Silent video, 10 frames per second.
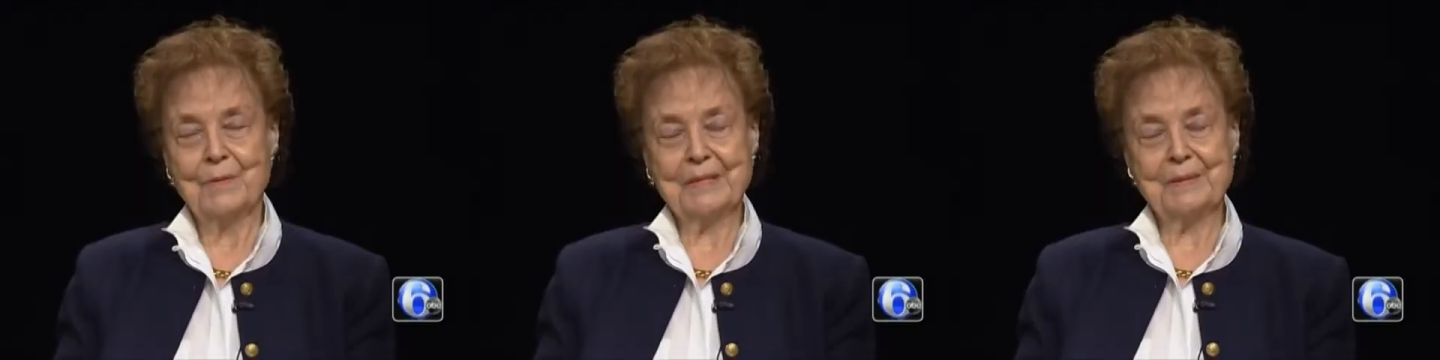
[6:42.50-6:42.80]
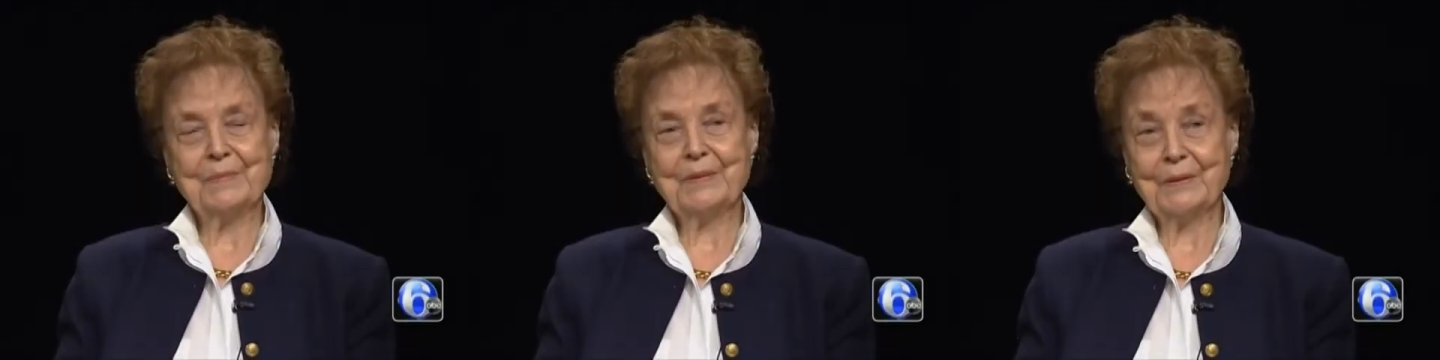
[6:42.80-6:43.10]

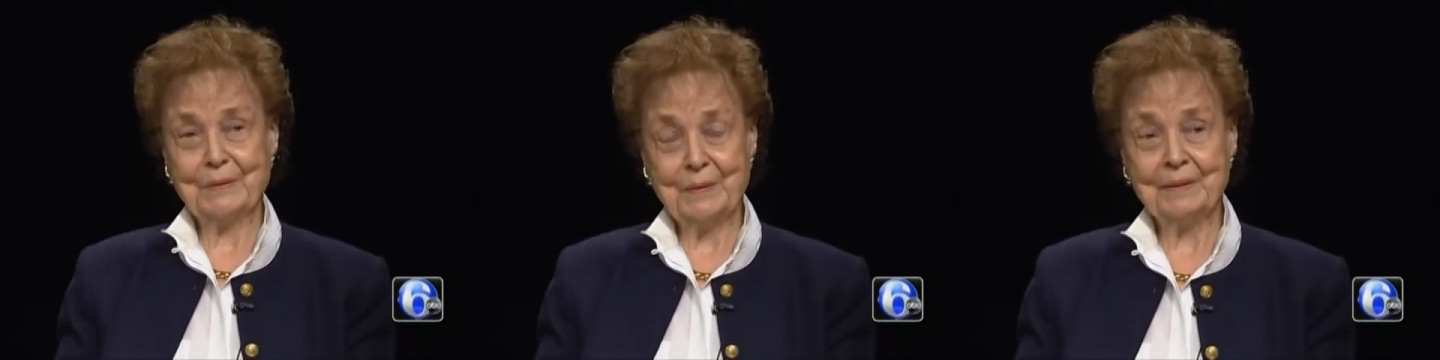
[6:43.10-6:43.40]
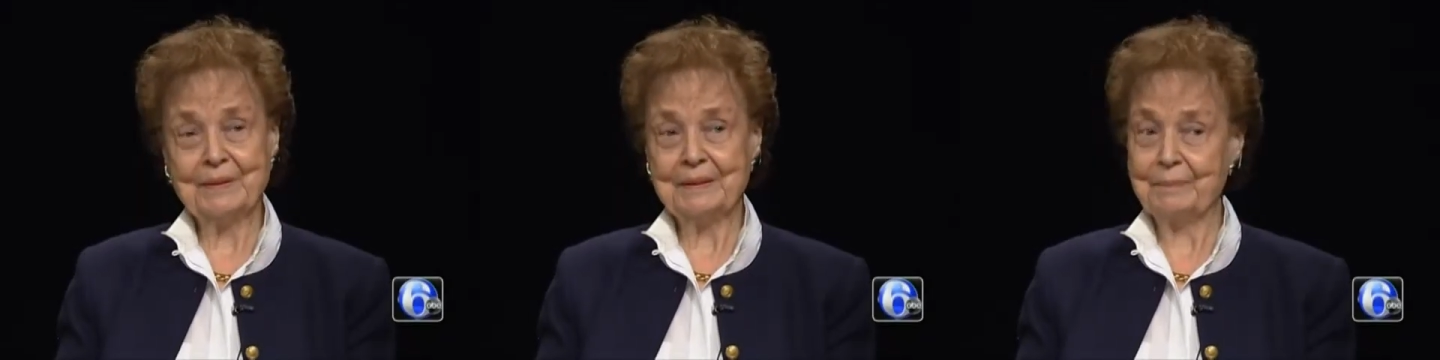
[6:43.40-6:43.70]
Well, there
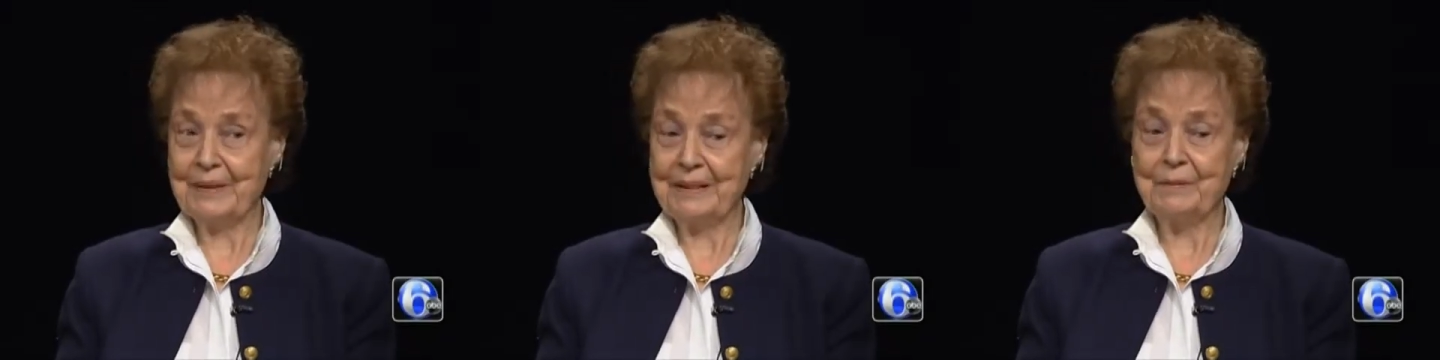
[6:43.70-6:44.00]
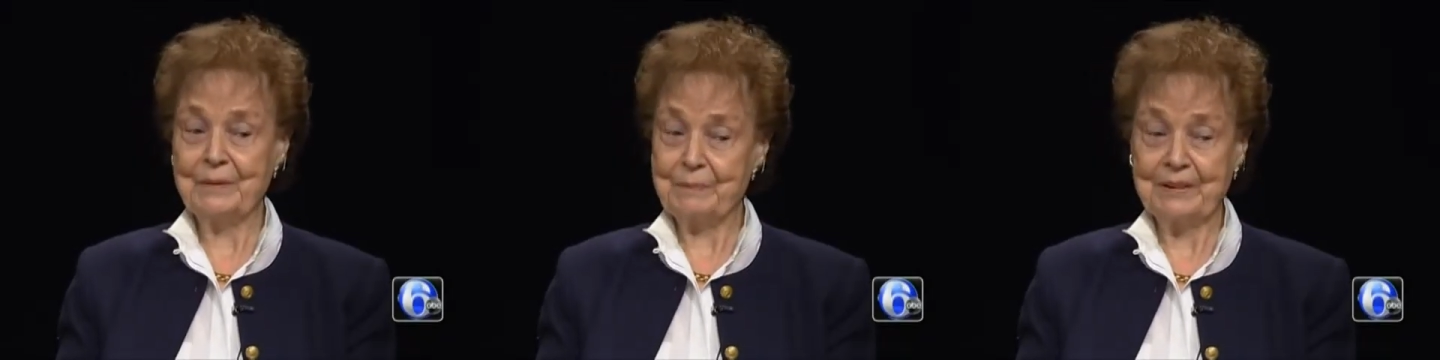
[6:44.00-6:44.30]
are
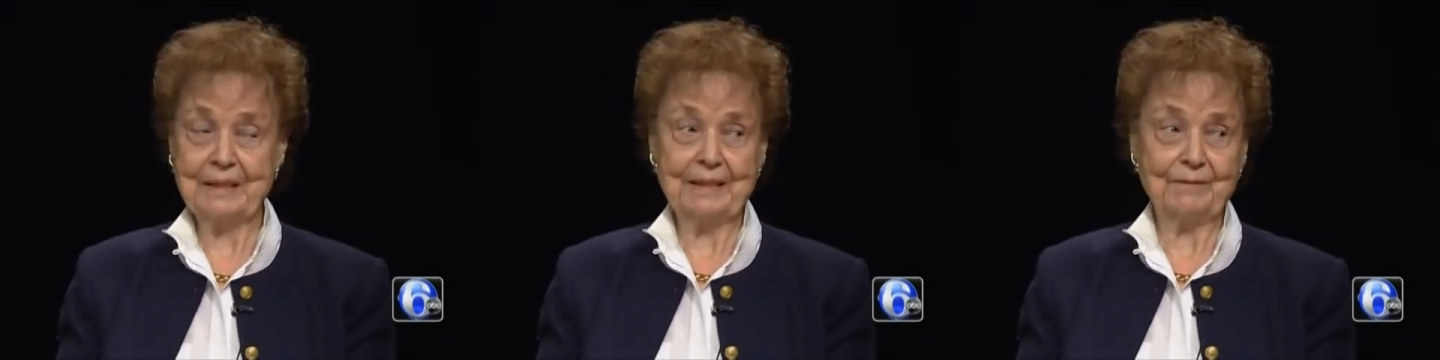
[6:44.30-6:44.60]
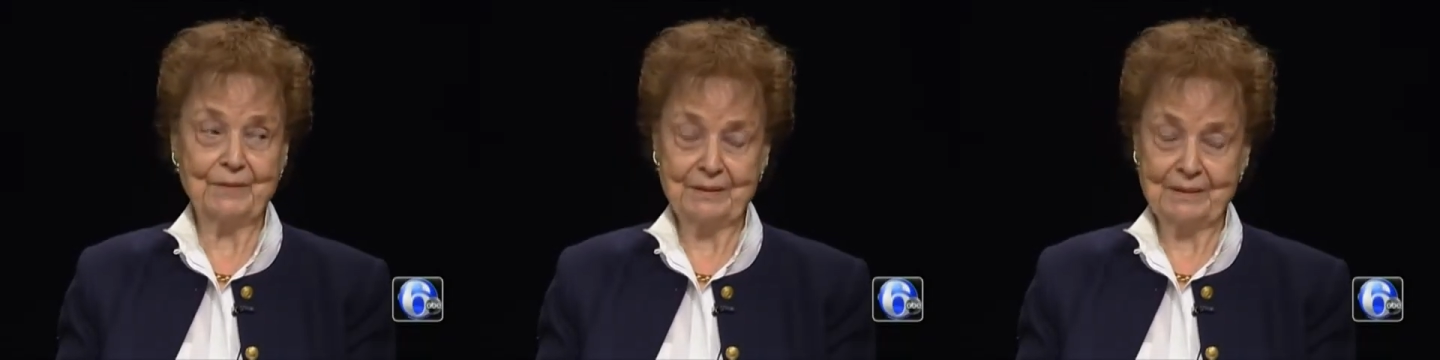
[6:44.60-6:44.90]
many women that
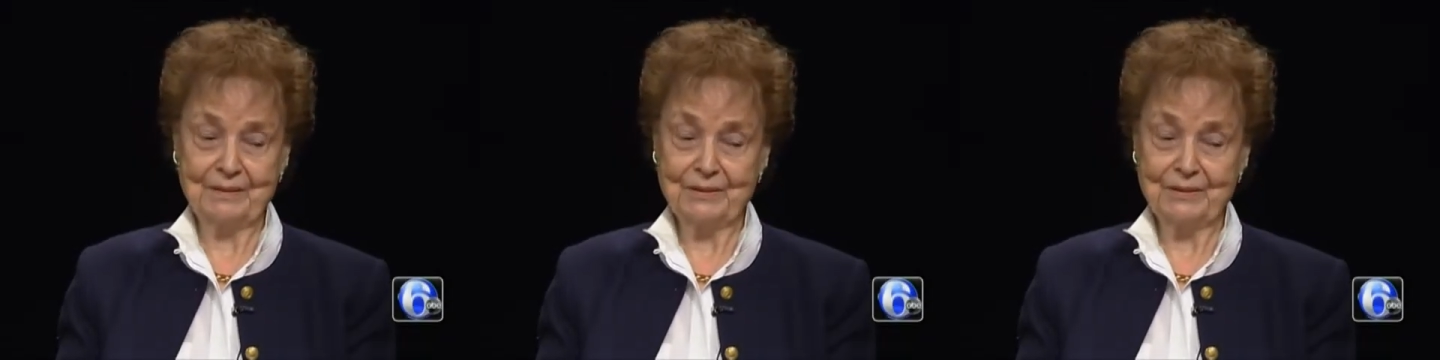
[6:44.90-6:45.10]
I've